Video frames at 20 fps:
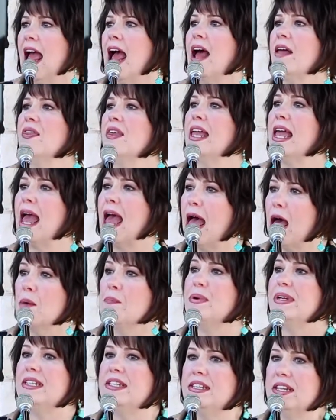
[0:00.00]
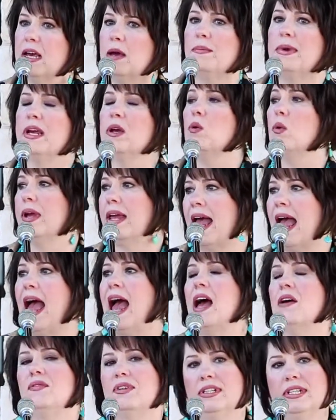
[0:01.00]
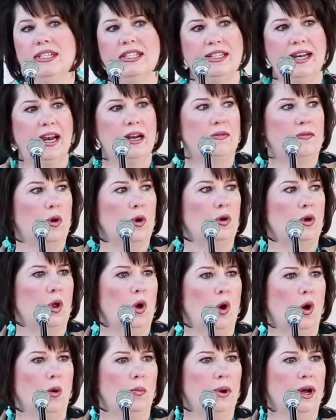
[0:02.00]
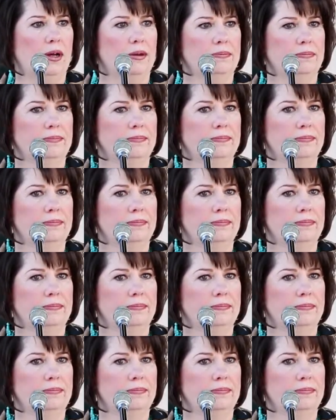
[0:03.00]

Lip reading: and the epidemic we have in the state of Oklahoma.